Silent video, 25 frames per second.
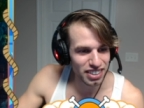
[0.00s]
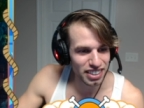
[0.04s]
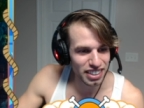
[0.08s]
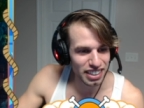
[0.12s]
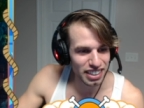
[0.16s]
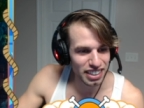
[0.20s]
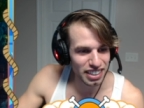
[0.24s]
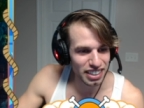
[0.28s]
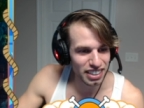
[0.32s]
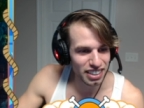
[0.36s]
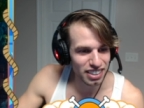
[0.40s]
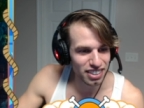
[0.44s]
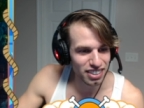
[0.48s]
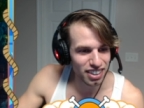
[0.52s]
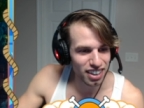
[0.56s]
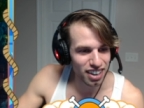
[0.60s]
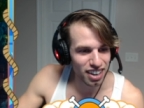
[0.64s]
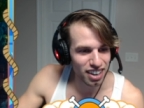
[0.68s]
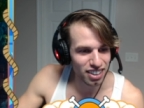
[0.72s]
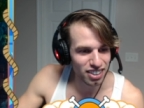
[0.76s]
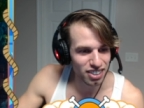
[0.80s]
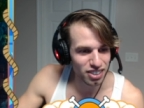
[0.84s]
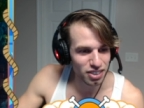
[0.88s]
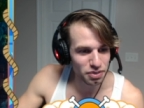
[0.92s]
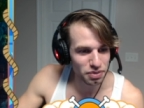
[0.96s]
there.
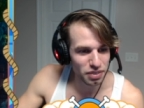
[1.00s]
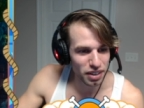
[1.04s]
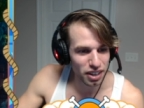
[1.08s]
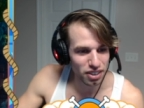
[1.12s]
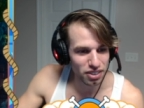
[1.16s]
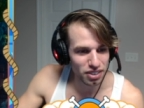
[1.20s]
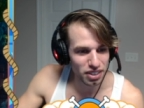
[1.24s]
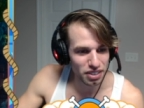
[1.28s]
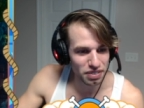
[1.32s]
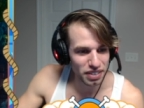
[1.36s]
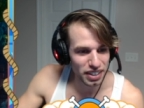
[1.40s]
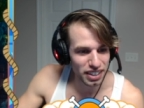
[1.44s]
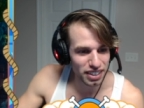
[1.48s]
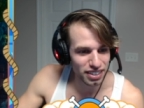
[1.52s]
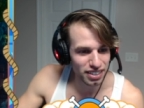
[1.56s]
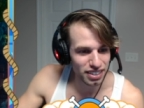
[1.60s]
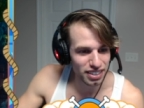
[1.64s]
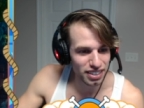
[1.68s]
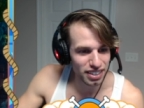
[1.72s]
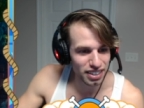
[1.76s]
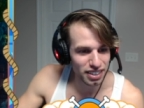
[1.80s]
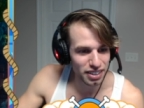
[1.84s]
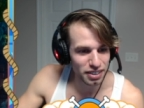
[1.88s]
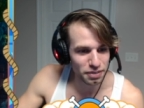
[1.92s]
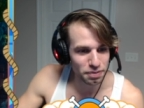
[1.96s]
Croco's probably better
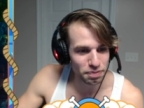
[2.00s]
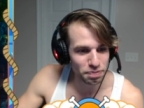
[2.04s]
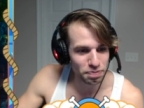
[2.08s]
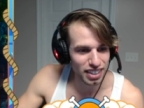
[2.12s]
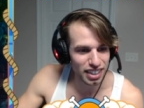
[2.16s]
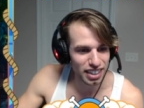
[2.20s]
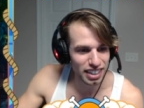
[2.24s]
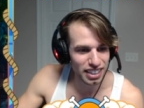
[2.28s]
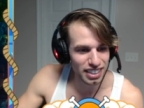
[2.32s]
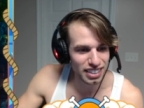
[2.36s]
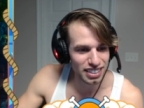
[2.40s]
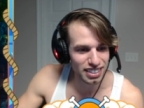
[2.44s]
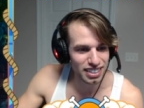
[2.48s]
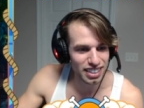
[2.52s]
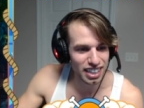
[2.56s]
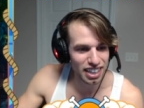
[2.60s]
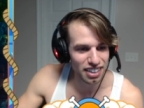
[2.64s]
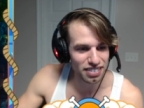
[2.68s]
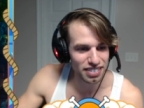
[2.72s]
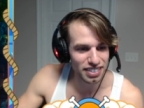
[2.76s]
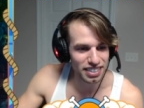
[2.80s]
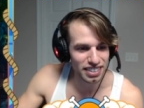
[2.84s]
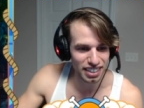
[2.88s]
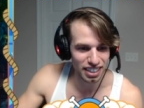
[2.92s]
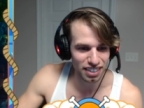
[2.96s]
than him. He's
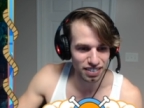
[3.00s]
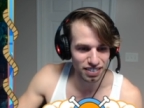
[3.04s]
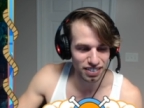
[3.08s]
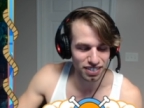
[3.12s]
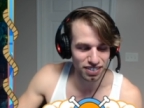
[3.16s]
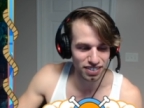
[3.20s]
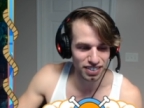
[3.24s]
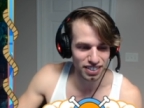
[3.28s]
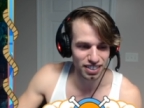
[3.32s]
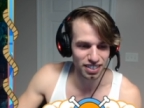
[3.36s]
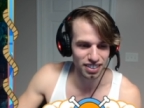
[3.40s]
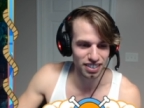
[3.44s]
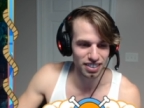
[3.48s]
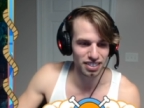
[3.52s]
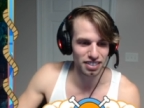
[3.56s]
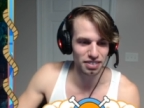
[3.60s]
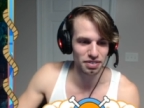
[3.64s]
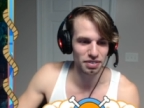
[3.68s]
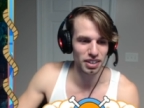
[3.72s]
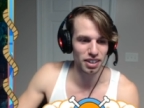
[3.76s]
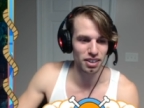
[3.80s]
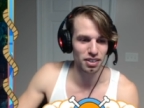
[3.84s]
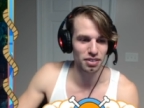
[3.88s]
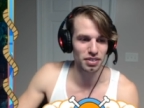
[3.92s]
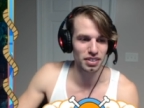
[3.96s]
definitely even with her,
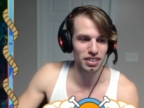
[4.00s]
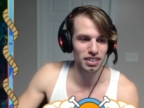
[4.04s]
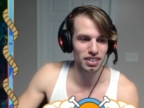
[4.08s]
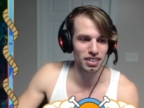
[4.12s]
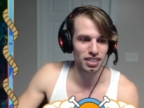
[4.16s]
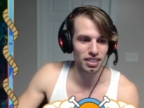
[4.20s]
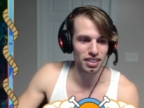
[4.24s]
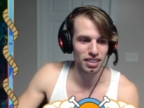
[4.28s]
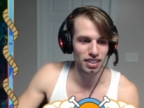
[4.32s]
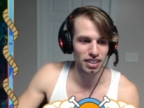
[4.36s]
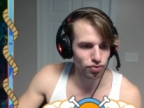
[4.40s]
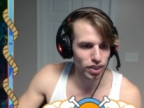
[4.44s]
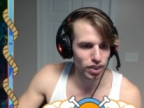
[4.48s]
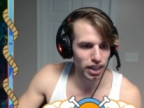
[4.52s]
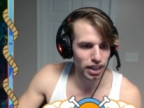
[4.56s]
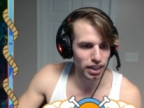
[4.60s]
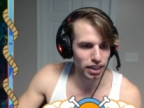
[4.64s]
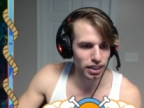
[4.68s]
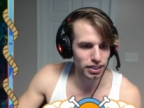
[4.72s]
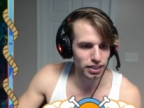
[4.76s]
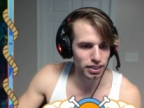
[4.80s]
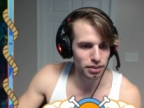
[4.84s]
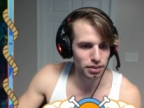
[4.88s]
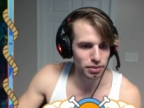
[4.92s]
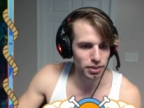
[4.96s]
probably. Yeah,
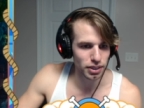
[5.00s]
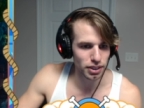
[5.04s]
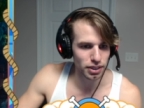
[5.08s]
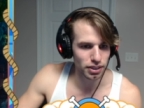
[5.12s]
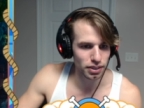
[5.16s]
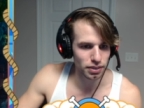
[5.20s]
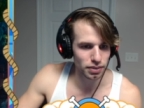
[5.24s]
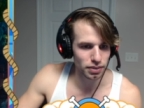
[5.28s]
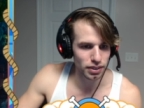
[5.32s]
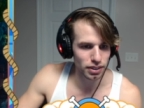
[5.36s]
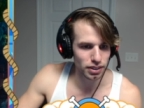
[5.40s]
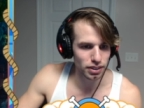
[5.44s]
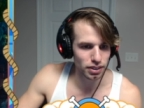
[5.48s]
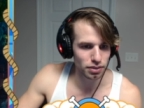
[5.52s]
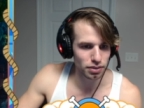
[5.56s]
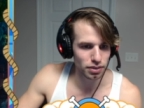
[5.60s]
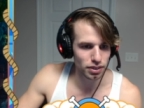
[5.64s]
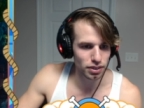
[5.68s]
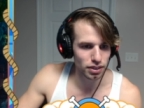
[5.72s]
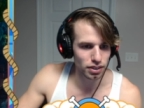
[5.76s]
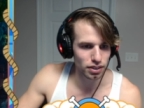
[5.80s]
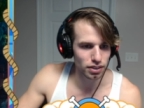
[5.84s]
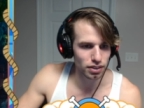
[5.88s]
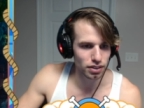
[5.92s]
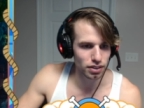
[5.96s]
that seemed good. That seems
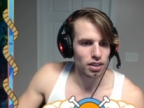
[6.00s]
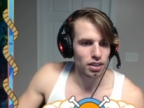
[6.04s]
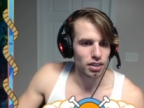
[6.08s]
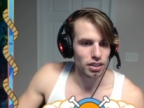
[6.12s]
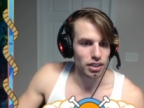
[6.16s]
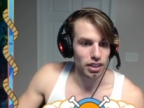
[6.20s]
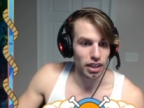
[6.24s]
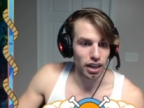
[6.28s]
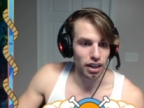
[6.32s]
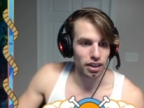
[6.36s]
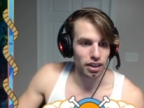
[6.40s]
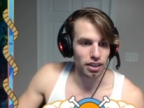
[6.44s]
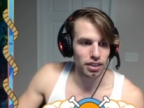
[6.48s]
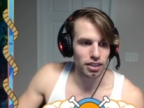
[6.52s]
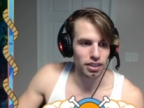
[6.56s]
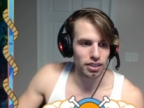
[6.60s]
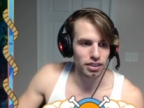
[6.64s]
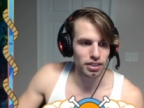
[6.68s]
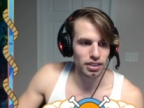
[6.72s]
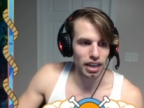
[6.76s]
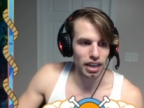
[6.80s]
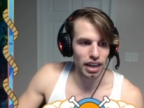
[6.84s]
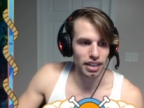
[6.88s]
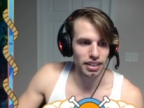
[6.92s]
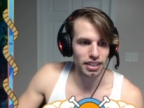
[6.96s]
good. Yeah,
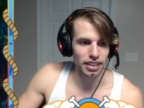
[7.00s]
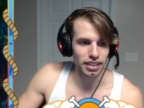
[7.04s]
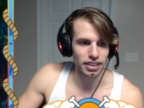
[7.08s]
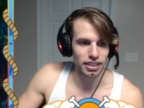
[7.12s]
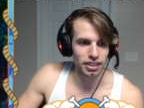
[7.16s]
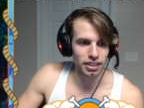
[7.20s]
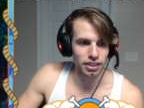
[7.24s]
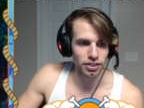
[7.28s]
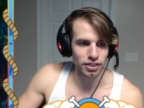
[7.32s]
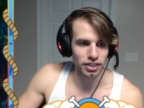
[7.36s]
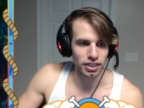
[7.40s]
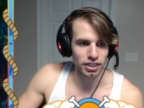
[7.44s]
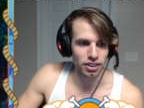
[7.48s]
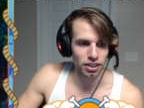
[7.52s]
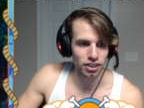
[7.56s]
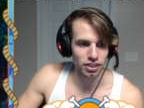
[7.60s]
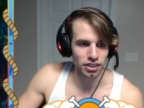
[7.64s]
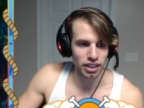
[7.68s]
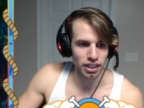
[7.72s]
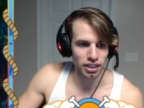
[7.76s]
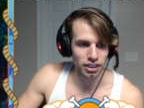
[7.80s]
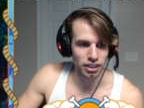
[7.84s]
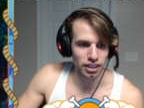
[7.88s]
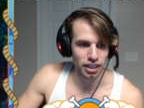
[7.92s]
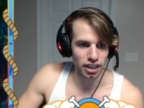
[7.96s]
sad that this 3-star is
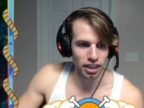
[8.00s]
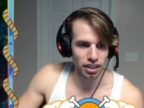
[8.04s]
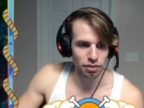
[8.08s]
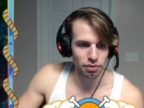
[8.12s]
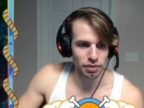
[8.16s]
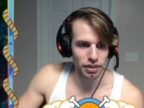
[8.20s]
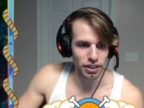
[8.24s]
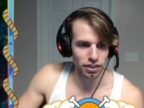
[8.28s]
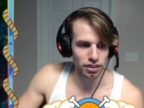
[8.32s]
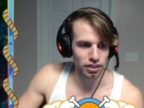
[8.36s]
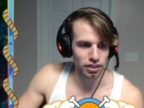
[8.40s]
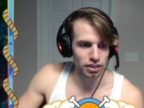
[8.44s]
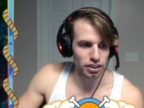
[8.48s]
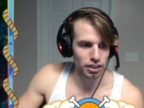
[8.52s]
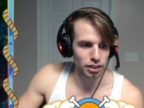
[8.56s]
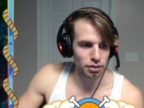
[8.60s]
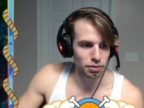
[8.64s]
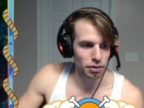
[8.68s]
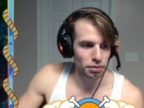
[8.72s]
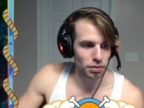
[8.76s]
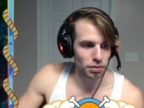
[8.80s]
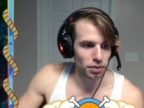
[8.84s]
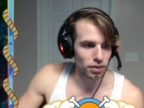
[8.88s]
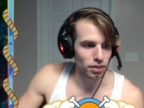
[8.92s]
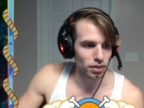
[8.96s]
actually kind of better than these
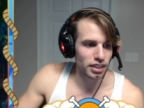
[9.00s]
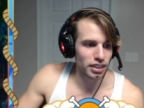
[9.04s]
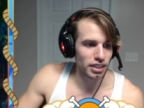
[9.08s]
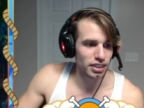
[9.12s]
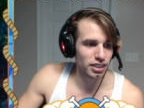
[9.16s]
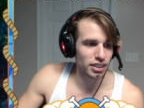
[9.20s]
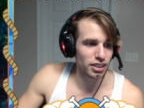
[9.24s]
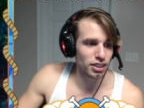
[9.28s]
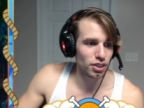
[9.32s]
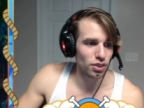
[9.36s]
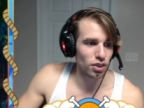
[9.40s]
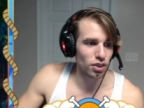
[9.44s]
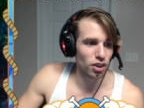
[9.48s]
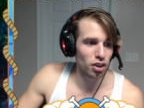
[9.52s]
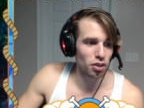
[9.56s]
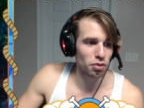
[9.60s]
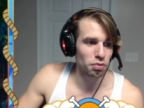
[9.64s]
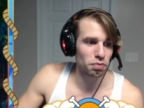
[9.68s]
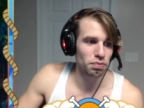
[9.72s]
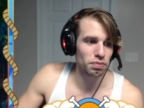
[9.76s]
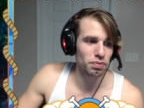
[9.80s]
people. These duo